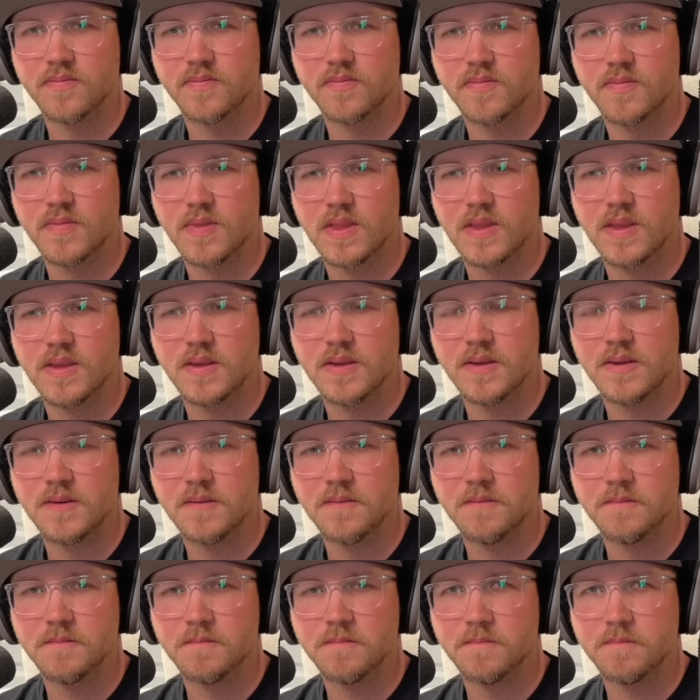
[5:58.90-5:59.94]

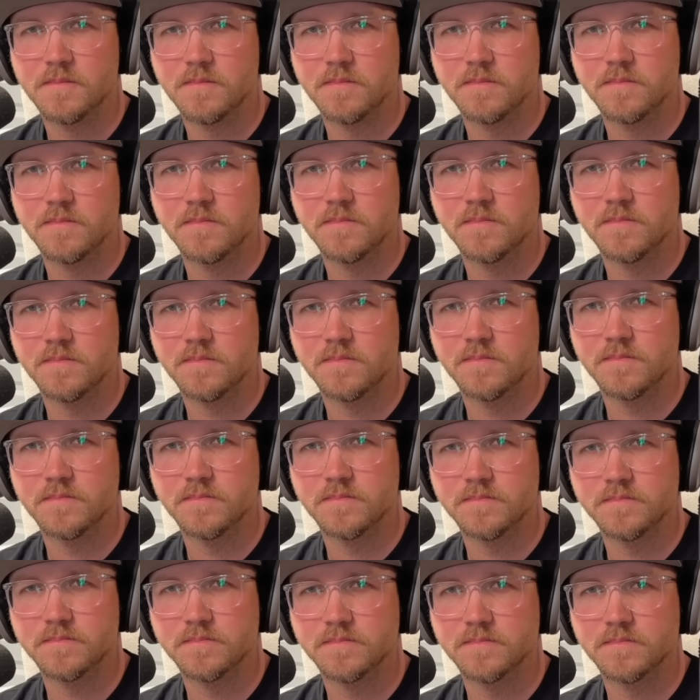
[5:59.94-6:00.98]

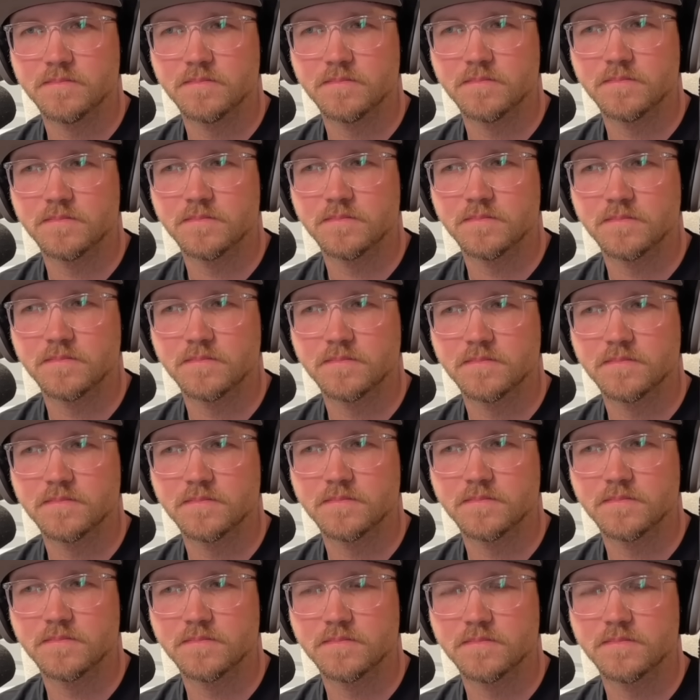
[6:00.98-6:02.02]

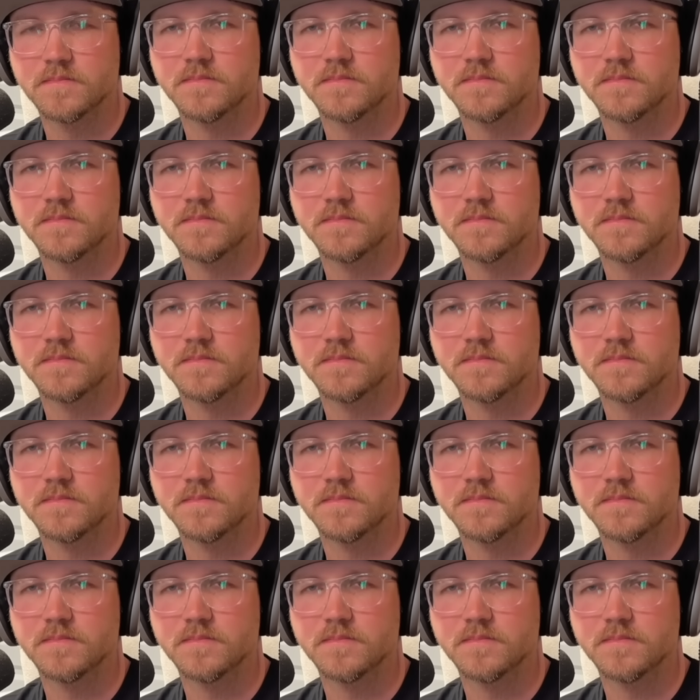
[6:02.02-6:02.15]
This person isn't speaking.